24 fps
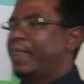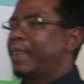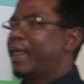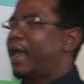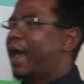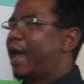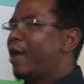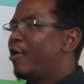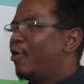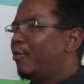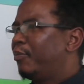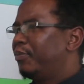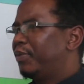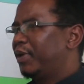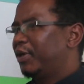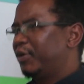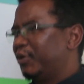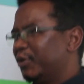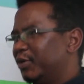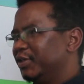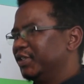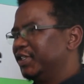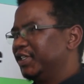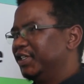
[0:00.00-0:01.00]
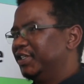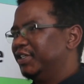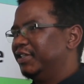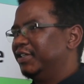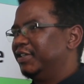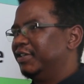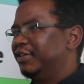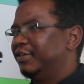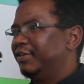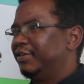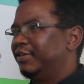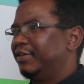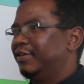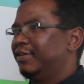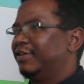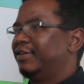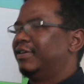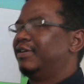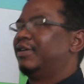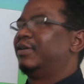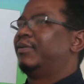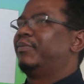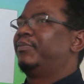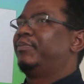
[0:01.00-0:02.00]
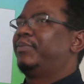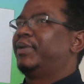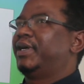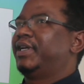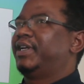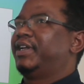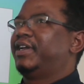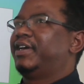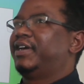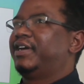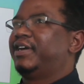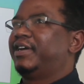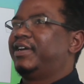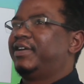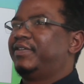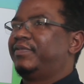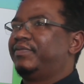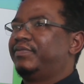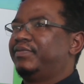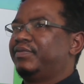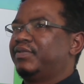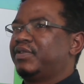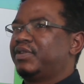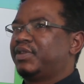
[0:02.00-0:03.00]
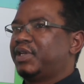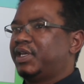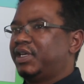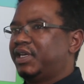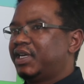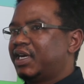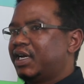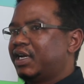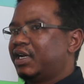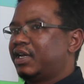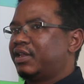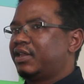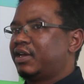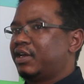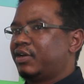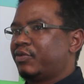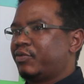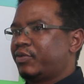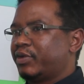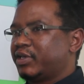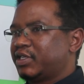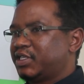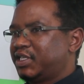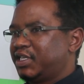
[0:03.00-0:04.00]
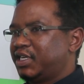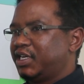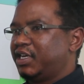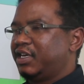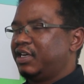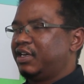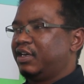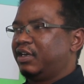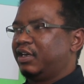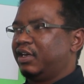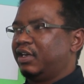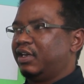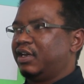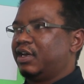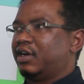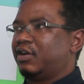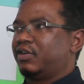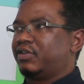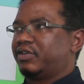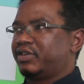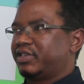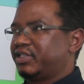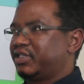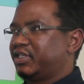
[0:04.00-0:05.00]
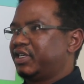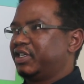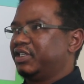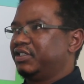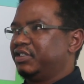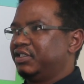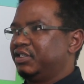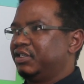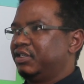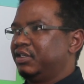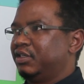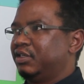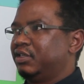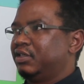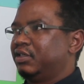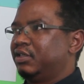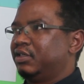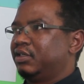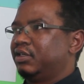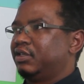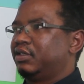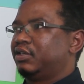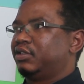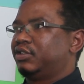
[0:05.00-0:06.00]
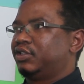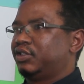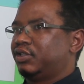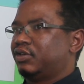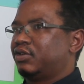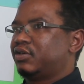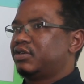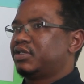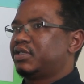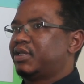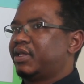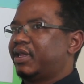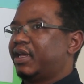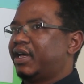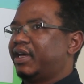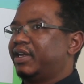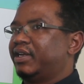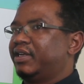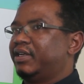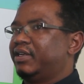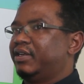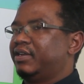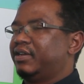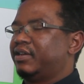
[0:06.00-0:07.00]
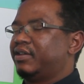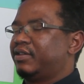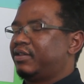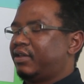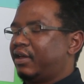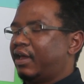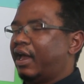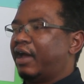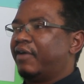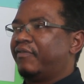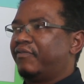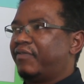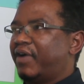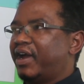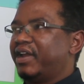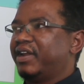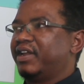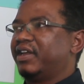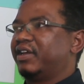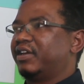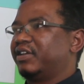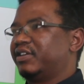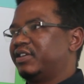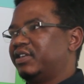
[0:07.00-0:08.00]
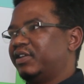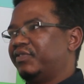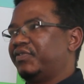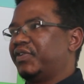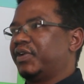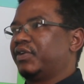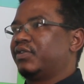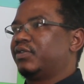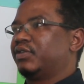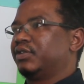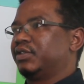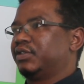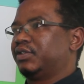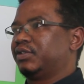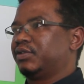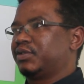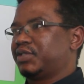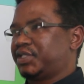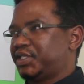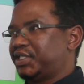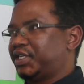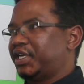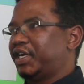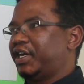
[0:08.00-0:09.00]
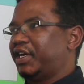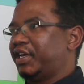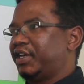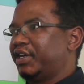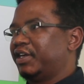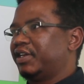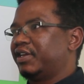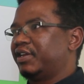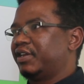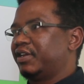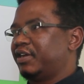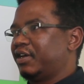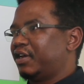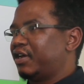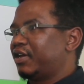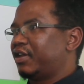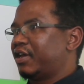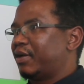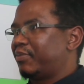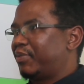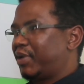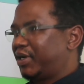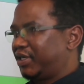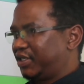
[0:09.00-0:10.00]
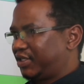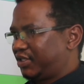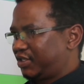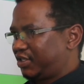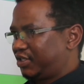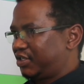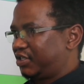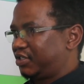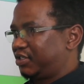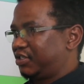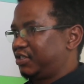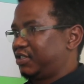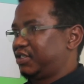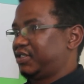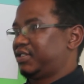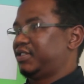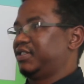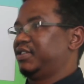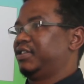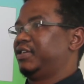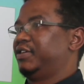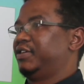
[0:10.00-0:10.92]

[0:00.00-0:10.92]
I hope they don't. But the data that we're seeing in our research shows that they are finding it difficult to stay in their parents' churches.